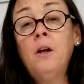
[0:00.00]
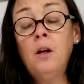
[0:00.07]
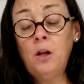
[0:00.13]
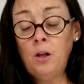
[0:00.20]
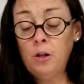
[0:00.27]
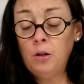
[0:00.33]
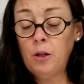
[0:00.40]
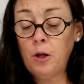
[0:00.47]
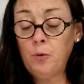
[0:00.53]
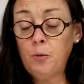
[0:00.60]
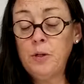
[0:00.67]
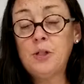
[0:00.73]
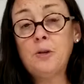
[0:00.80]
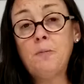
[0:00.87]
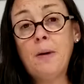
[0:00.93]

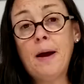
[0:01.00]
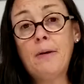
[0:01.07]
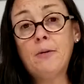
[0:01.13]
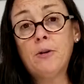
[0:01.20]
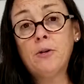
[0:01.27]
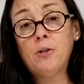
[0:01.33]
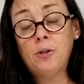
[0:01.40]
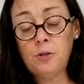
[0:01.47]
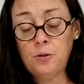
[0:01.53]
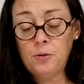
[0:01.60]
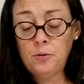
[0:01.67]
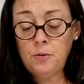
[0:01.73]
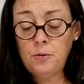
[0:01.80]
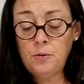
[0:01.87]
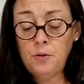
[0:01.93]
liquids and powders,
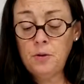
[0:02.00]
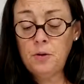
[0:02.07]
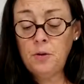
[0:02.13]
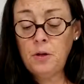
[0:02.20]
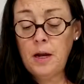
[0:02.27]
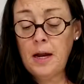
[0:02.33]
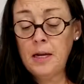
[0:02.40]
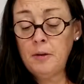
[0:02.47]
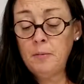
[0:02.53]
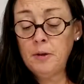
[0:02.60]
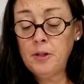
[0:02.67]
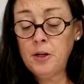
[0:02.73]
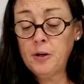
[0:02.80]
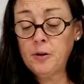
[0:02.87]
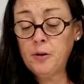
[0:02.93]
any
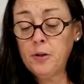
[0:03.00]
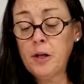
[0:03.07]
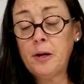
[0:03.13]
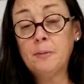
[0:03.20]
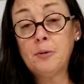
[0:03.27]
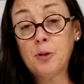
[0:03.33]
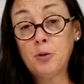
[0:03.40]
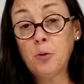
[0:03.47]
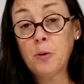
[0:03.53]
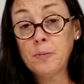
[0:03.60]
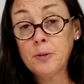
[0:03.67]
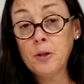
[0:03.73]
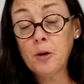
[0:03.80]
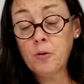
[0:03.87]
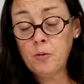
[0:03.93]
material that
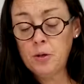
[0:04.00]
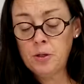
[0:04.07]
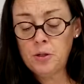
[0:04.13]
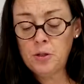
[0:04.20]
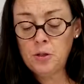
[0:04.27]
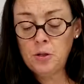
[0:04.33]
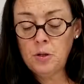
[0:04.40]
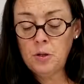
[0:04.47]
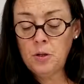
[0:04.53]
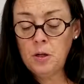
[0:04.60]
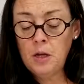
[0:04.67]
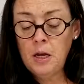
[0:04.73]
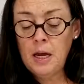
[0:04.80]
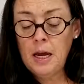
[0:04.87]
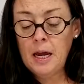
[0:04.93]
absorbs liquids,
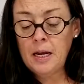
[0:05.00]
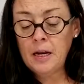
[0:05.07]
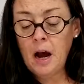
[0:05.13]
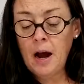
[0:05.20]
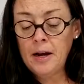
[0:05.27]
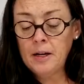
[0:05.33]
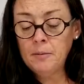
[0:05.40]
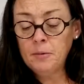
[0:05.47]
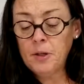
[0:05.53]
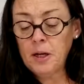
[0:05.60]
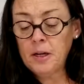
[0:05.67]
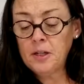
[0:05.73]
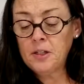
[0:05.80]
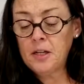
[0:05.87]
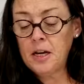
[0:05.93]
and items that
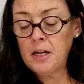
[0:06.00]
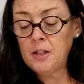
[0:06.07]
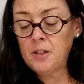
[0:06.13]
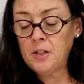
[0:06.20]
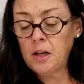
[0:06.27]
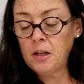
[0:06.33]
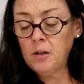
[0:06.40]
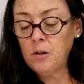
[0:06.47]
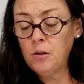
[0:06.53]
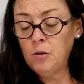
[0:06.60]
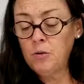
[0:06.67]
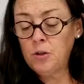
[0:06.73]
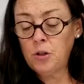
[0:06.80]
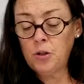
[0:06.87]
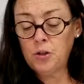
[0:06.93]
contain
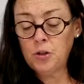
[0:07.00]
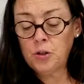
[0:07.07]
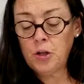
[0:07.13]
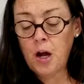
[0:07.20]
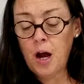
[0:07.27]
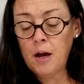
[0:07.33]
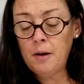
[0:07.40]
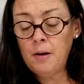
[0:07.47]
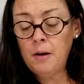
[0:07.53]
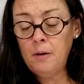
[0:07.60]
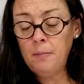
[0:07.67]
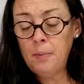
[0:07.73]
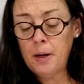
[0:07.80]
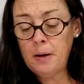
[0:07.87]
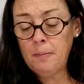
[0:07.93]
cellulose such as cotton,
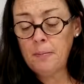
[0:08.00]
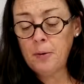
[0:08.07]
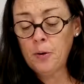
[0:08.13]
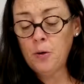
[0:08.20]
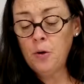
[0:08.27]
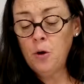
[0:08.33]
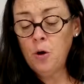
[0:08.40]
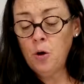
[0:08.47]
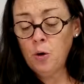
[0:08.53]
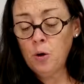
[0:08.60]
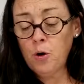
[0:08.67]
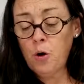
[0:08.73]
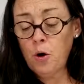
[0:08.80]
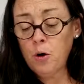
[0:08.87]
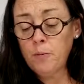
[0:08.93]
paper, or
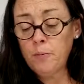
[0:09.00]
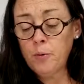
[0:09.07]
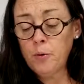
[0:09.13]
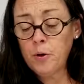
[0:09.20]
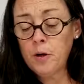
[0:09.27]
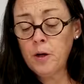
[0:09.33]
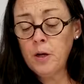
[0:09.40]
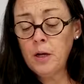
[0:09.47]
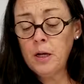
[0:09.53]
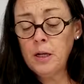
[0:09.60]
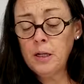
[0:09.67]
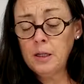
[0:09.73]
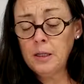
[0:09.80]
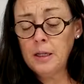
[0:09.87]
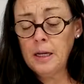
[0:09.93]
cardboard,
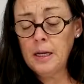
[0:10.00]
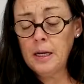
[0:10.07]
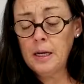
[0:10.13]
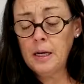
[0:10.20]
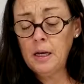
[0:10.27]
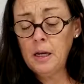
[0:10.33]
linen,